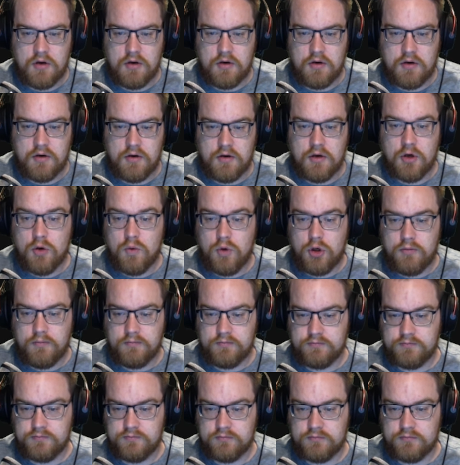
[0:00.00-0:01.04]
They are immune
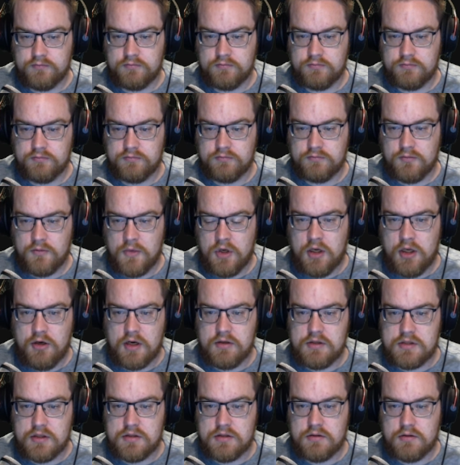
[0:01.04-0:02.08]
to bomb
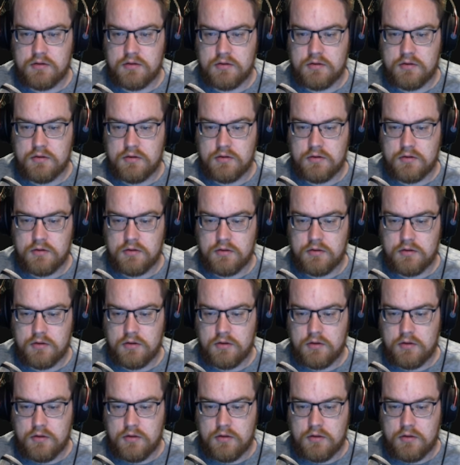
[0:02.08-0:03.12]
explosions and can only be
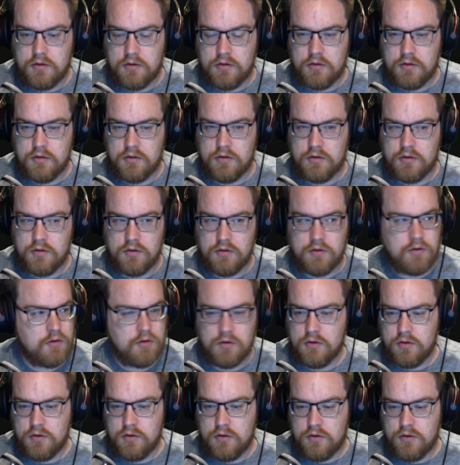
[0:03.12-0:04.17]
defeated after
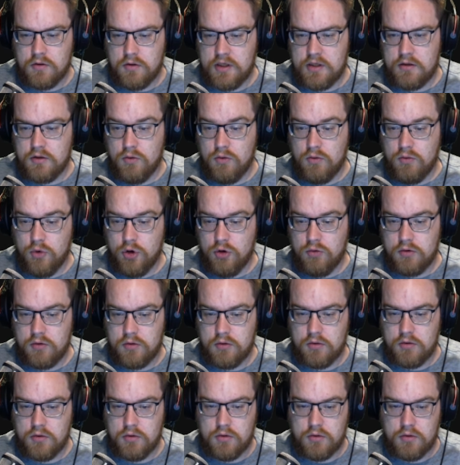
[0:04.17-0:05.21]
all switches have been
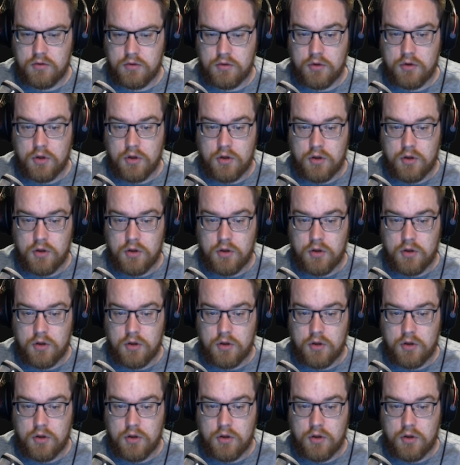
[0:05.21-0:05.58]
activated.